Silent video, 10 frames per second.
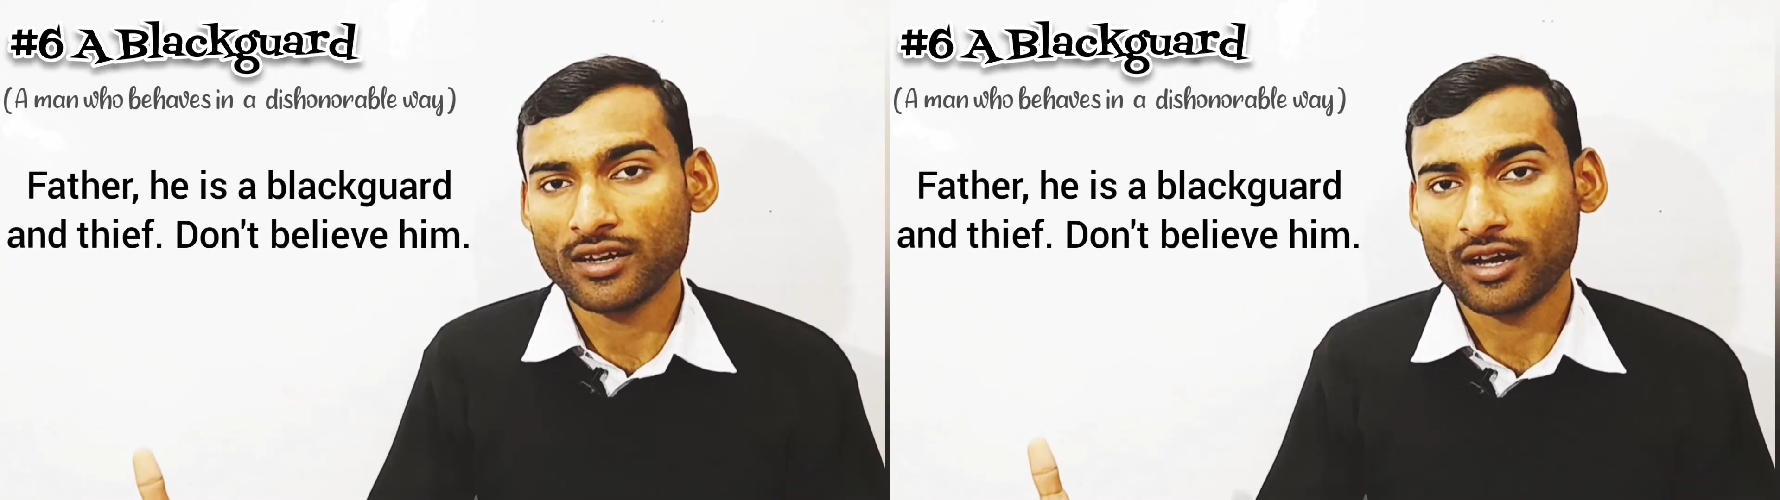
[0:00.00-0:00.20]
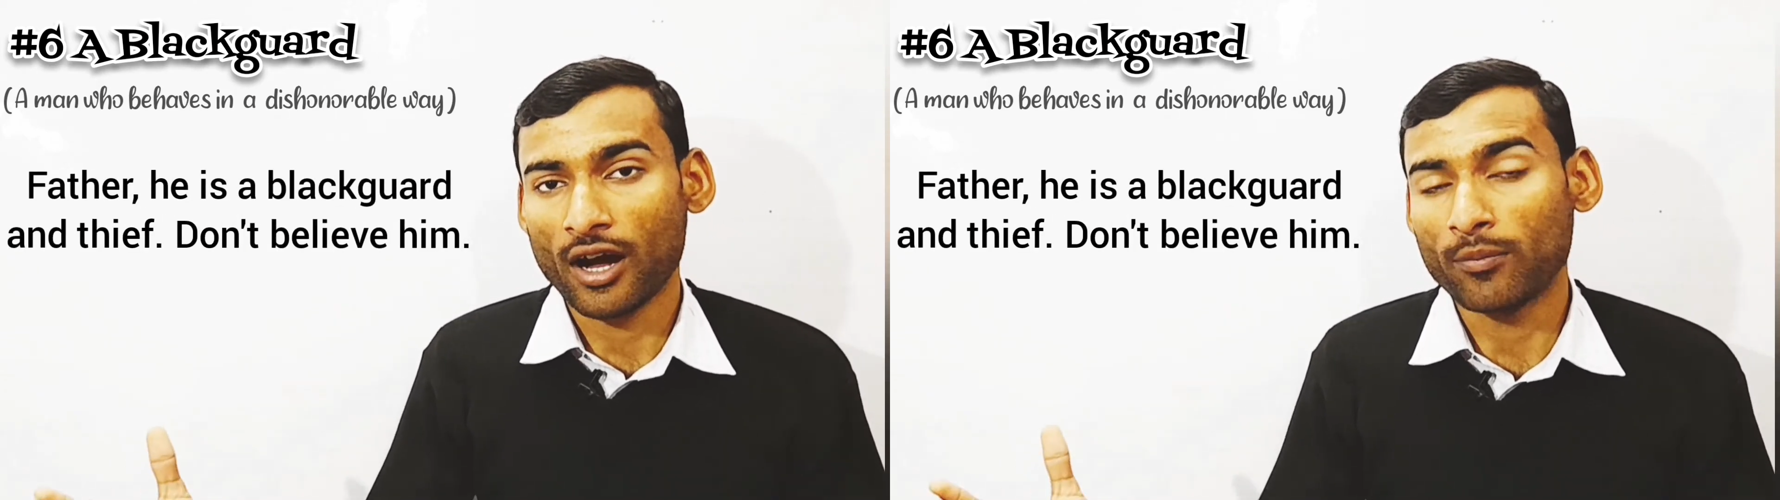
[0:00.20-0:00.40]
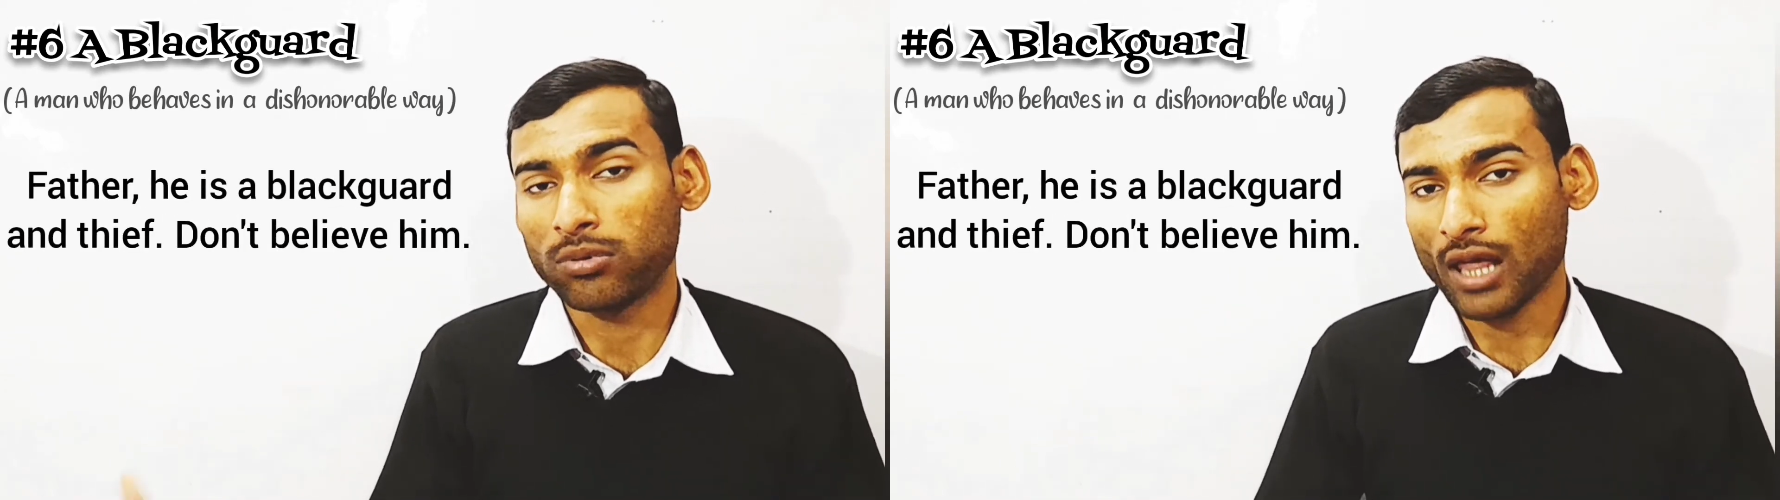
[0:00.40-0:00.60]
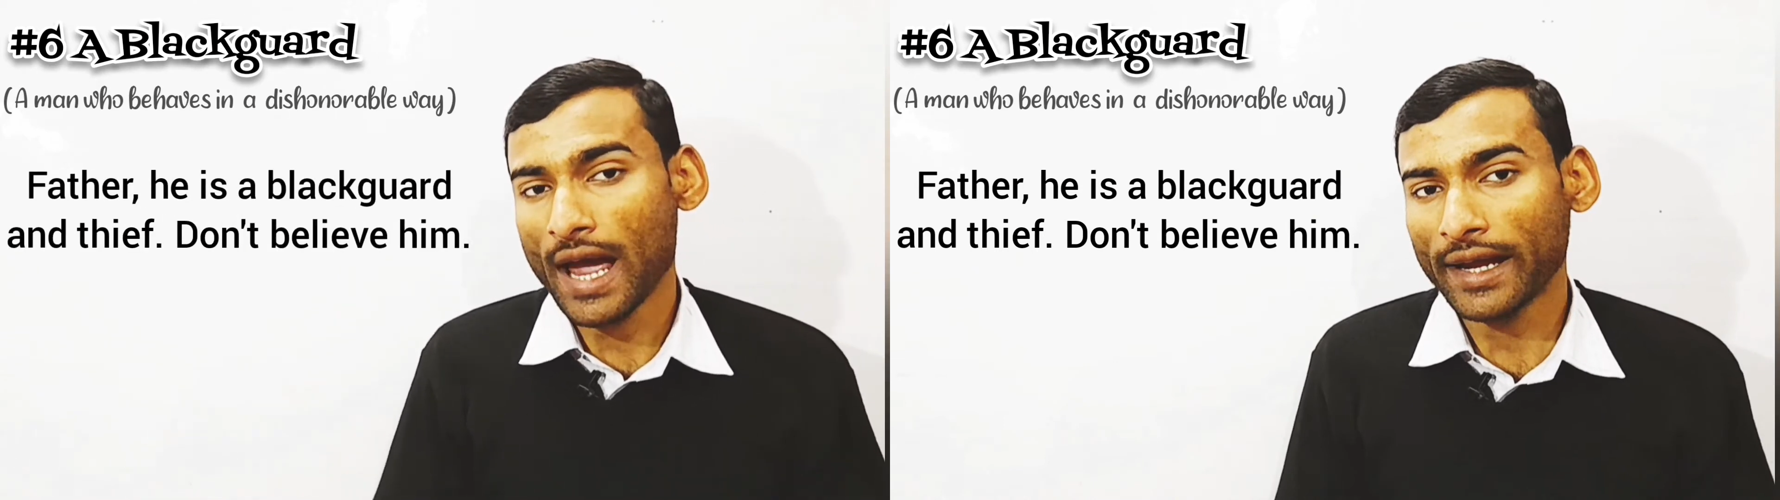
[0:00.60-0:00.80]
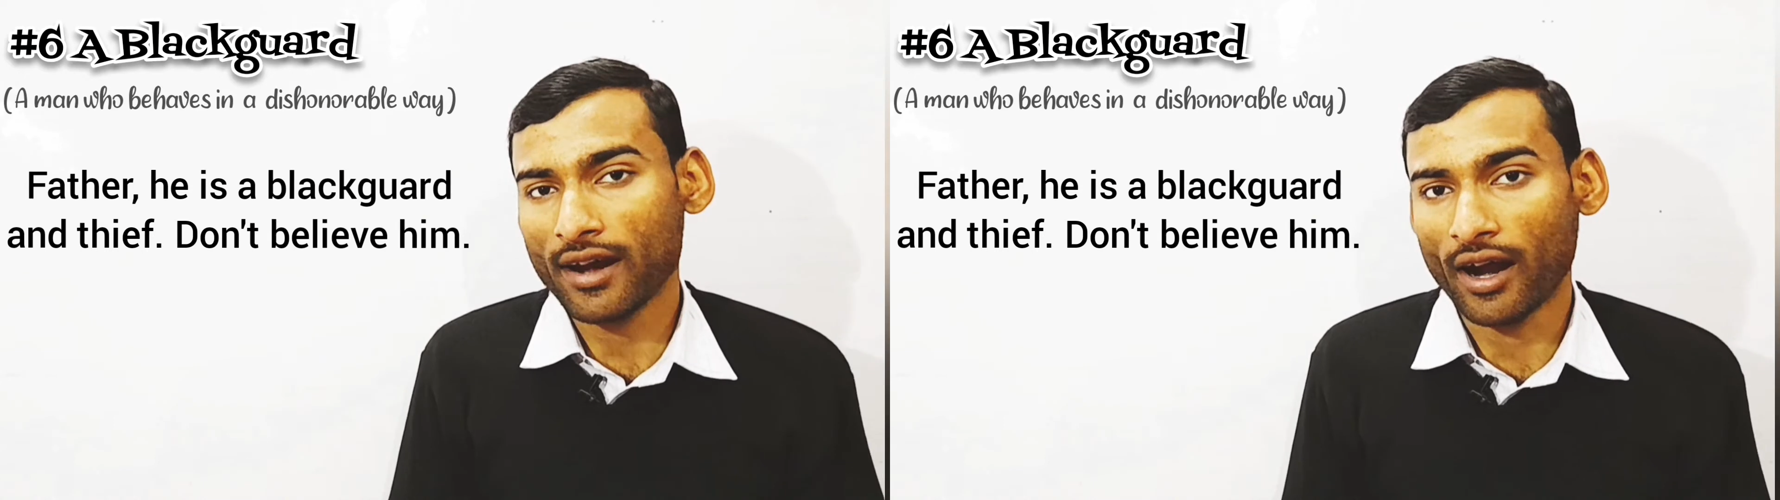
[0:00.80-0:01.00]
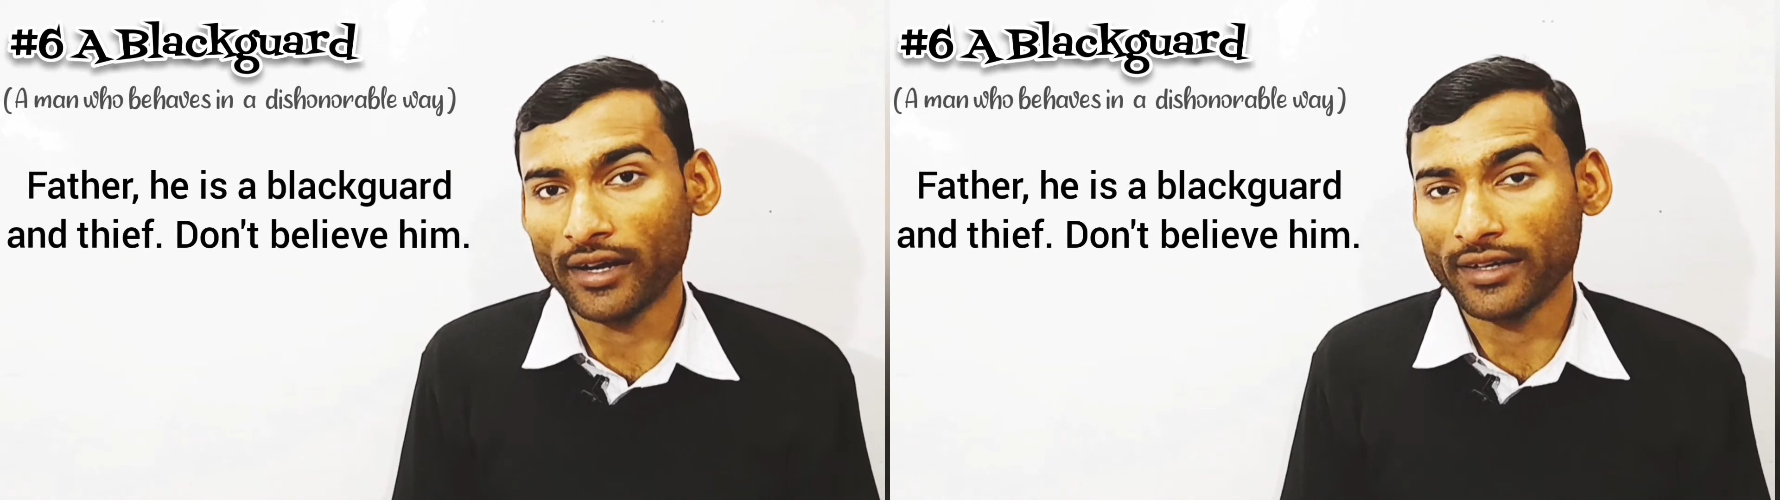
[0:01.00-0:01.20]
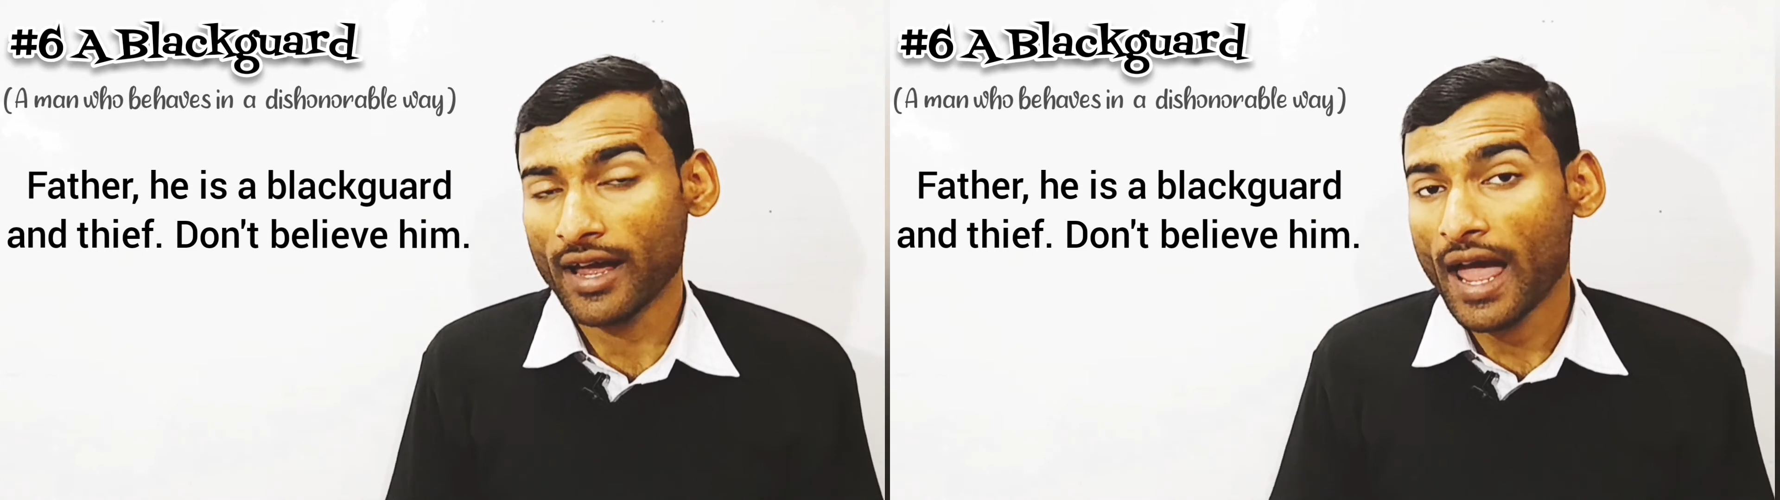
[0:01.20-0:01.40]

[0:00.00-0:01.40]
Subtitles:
a blackguard